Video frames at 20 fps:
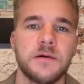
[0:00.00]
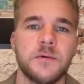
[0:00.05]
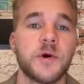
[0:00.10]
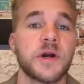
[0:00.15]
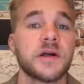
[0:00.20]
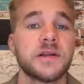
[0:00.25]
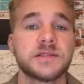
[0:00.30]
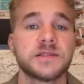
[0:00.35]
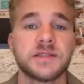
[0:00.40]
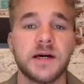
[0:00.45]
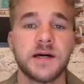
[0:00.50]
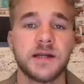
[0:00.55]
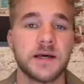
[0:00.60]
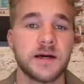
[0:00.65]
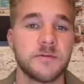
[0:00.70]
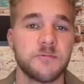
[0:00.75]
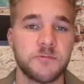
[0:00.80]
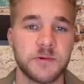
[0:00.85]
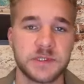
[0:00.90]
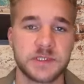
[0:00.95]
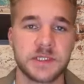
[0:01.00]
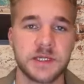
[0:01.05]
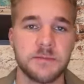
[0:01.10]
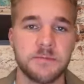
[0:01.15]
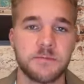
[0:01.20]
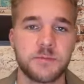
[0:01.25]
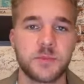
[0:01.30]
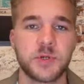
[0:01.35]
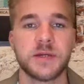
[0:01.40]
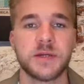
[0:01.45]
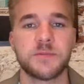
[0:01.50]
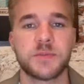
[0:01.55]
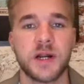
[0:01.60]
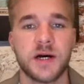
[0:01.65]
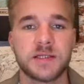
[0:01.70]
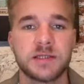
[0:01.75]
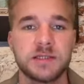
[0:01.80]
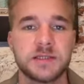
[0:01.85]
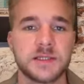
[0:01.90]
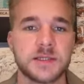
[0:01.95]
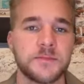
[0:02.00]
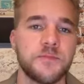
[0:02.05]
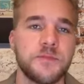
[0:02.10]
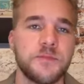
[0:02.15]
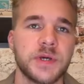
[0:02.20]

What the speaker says: we're going to start off with some pre-processing.